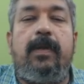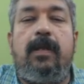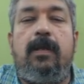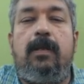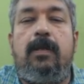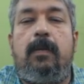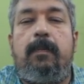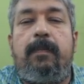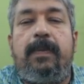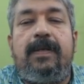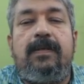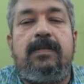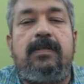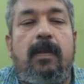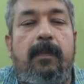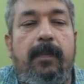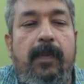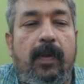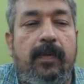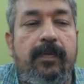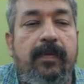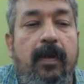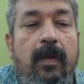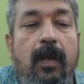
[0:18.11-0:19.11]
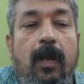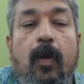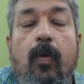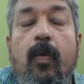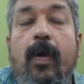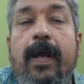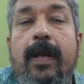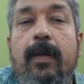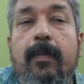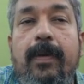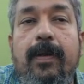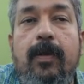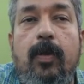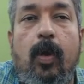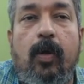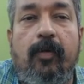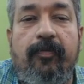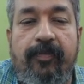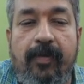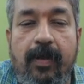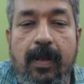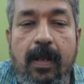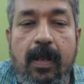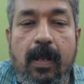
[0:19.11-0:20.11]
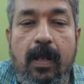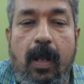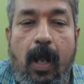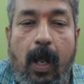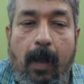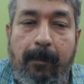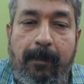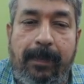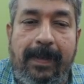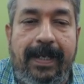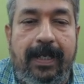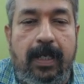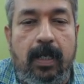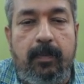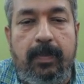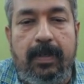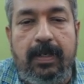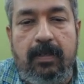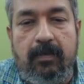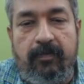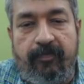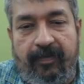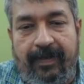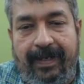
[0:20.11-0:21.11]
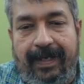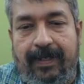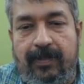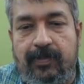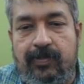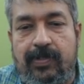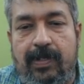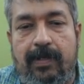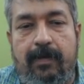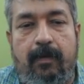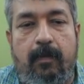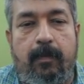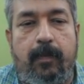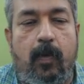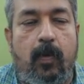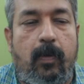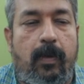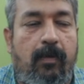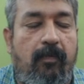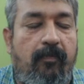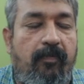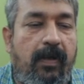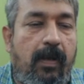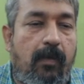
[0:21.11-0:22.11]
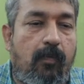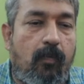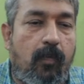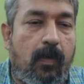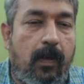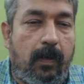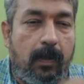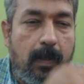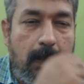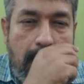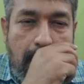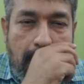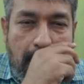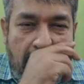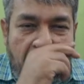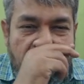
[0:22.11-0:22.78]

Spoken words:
it depends upon the requirement of applicable financial reporting framework.